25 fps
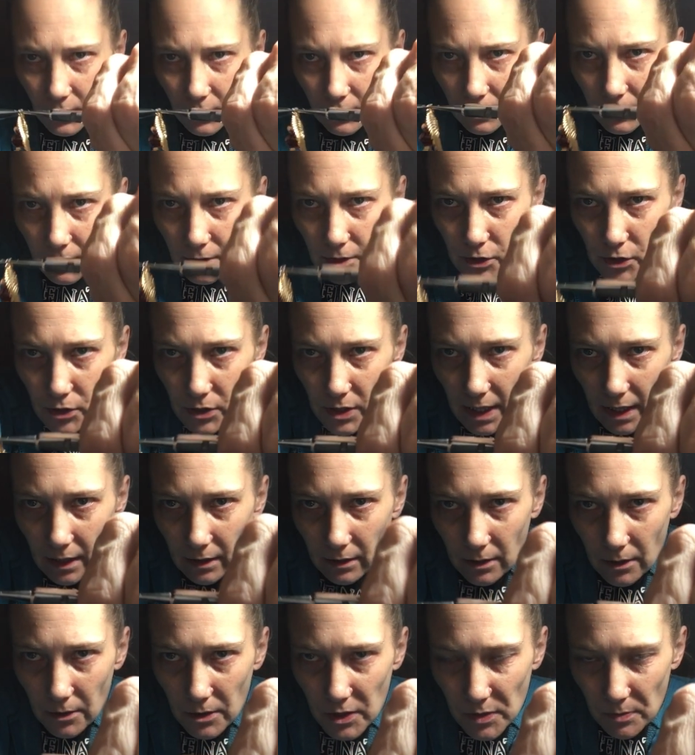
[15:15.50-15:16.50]
Because you
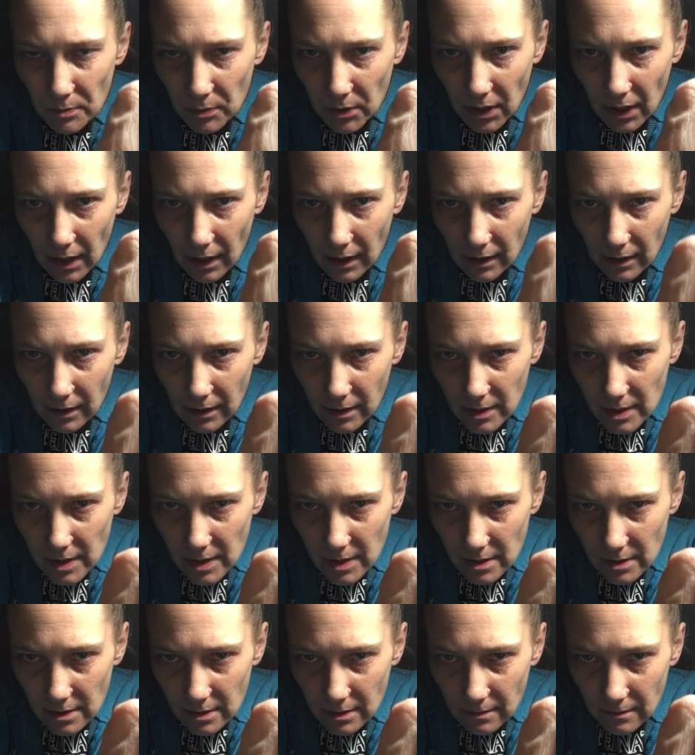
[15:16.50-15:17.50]
take those
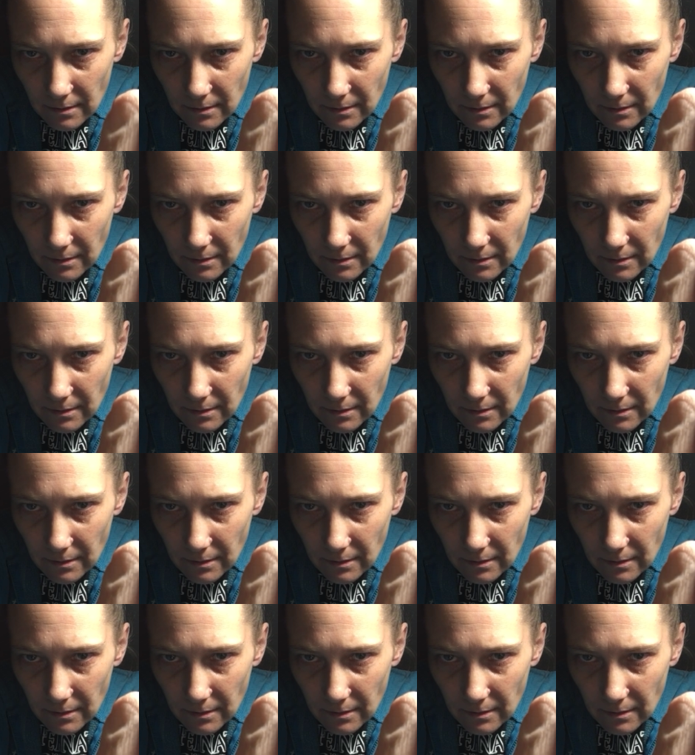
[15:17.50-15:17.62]
pliers